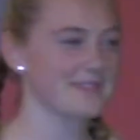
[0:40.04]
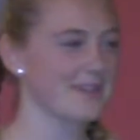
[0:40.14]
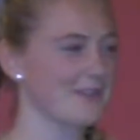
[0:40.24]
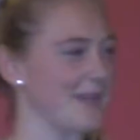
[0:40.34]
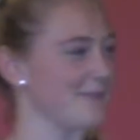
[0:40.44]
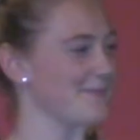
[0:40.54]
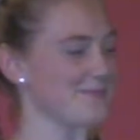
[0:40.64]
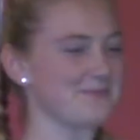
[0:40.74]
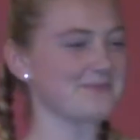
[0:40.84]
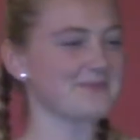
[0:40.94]
Okay.
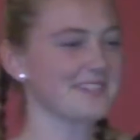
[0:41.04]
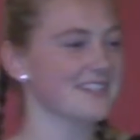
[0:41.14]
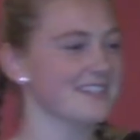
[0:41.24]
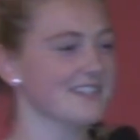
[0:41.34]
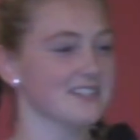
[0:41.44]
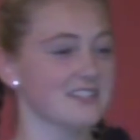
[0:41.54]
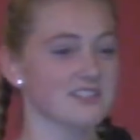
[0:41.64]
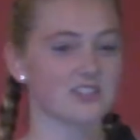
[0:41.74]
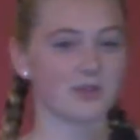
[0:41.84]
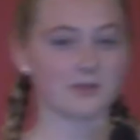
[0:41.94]

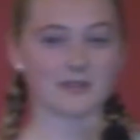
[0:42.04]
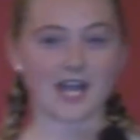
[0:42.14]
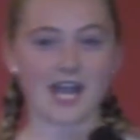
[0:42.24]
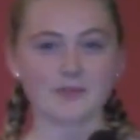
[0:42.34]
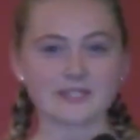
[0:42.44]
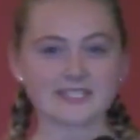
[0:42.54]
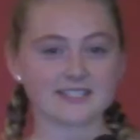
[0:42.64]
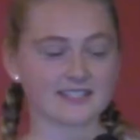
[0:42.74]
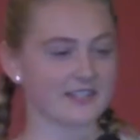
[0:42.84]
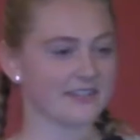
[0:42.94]
So I
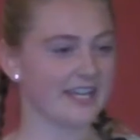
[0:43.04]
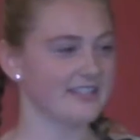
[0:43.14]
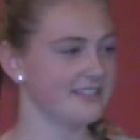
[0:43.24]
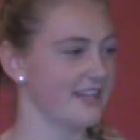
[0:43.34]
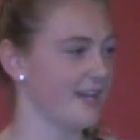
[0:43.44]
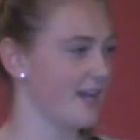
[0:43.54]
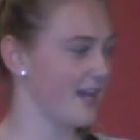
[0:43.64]
recently read